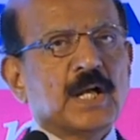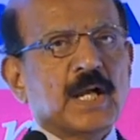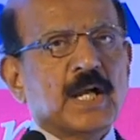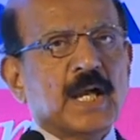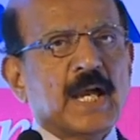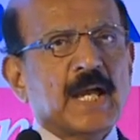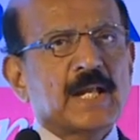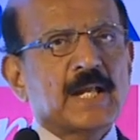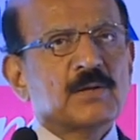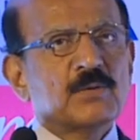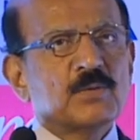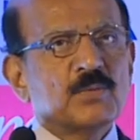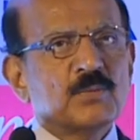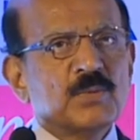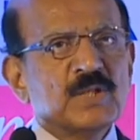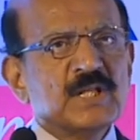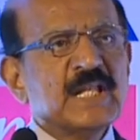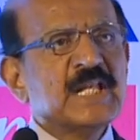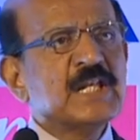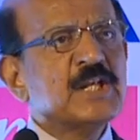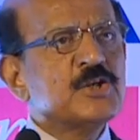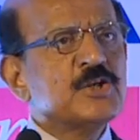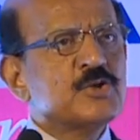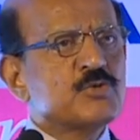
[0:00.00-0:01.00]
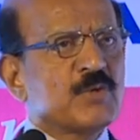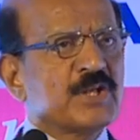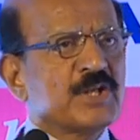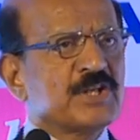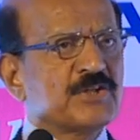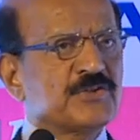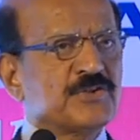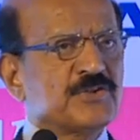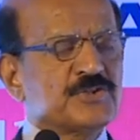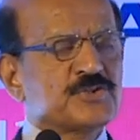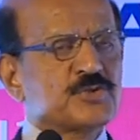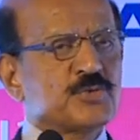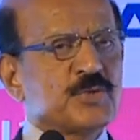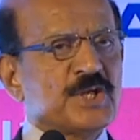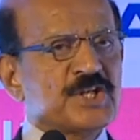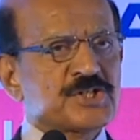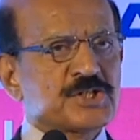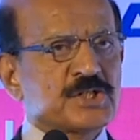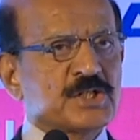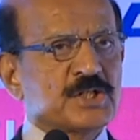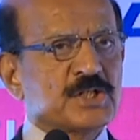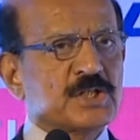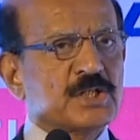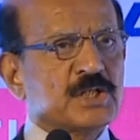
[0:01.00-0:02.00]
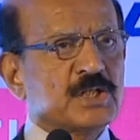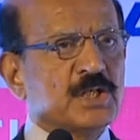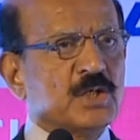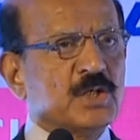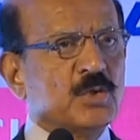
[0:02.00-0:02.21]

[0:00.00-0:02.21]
and will lead into a situation